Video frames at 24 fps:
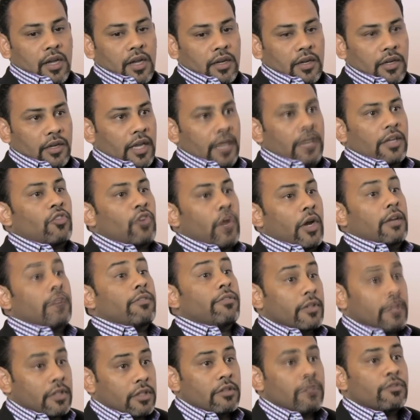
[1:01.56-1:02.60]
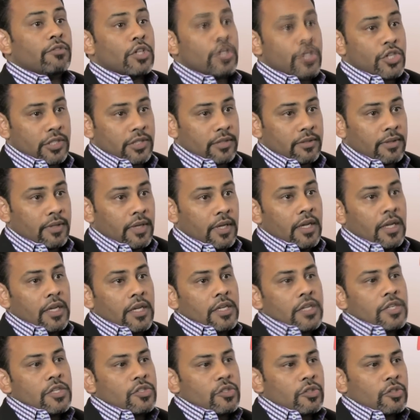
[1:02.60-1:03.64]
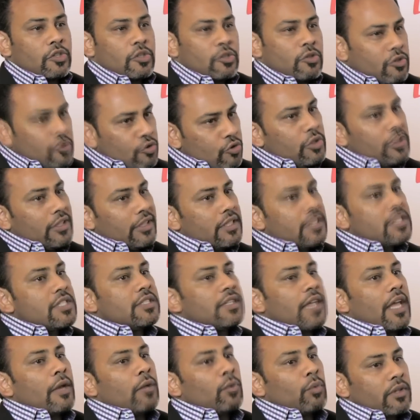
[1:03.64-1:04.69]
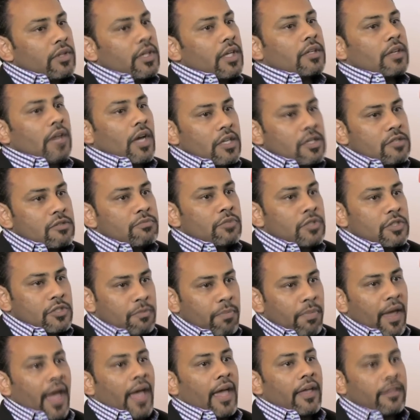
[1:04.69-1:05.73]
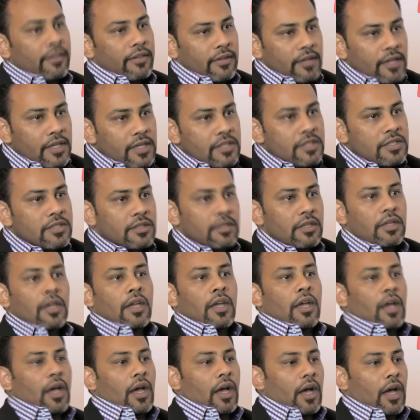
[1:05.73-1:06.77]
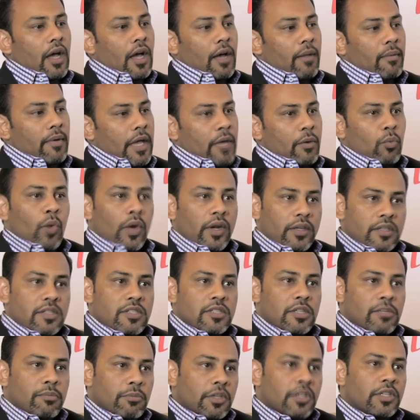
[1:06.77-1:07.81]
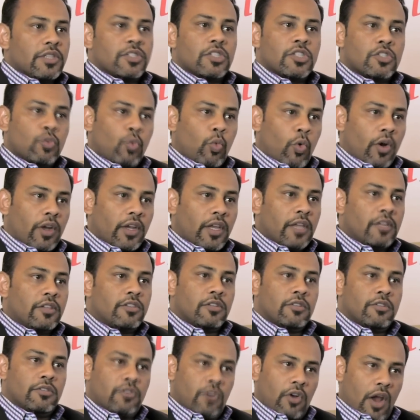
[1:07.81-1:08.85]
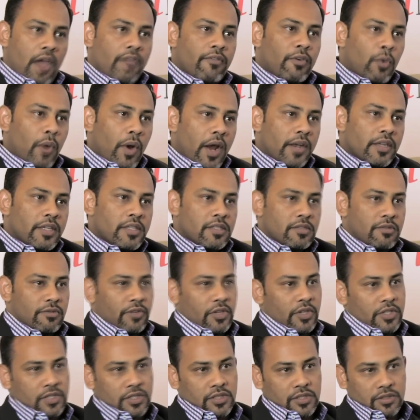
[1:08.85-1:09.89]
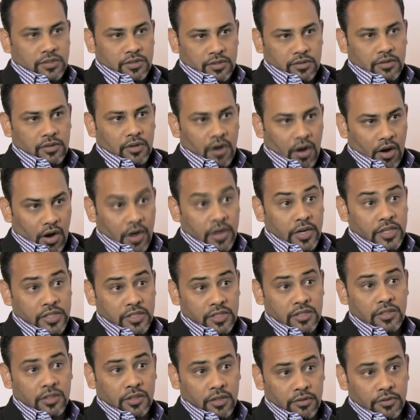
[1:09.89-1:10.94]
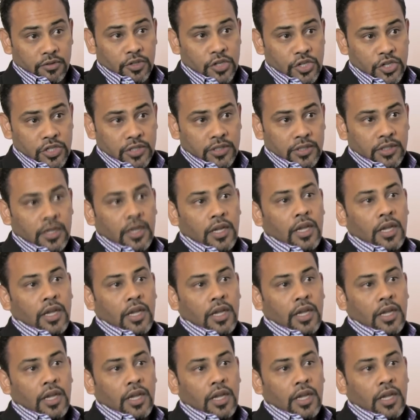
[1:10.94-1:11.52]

getting credit for the conversion. So to truly understand what that customer's path is and what stimulus is working to drive awareness versus harness the conversion,